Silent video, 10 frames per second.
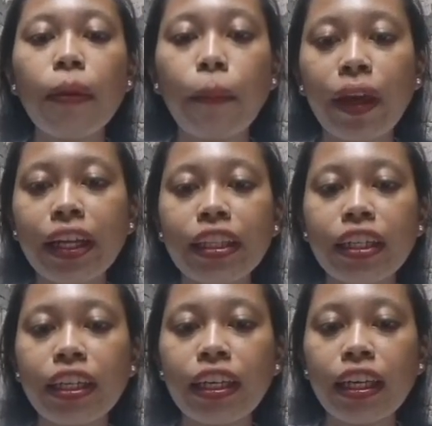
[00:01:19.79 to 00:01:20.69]
make
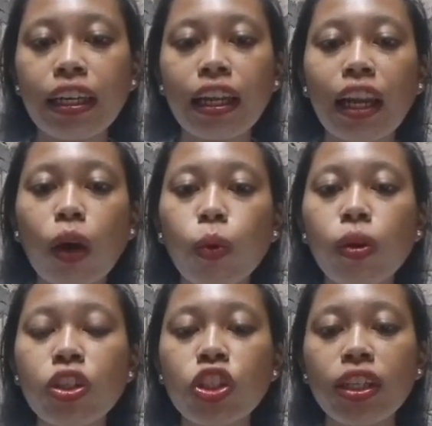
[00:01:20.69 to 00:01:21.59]
learning a
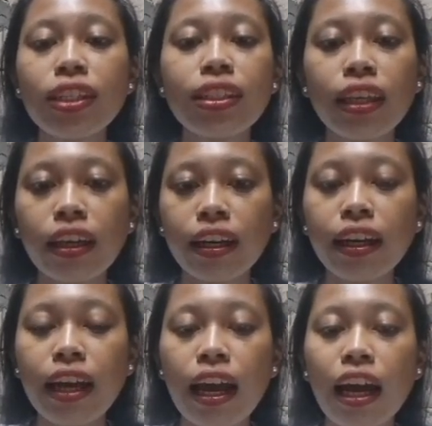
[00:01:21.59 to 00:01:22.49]
language
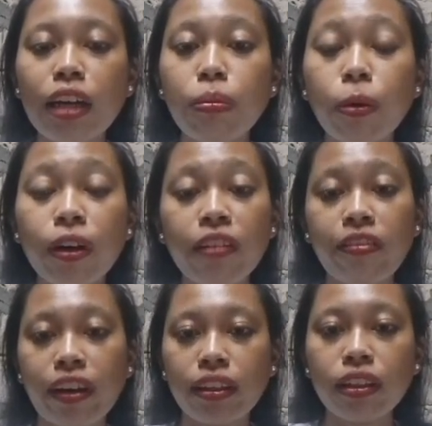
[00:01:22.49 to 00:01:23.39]
easier and more
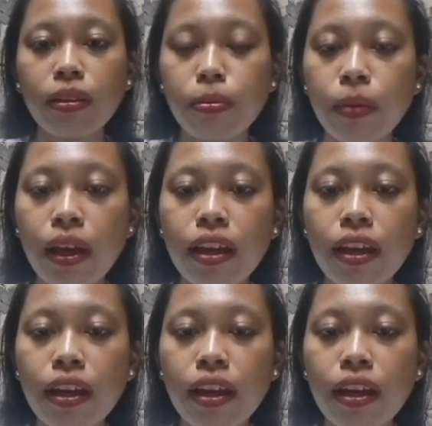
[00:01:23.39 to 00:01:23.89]
effective,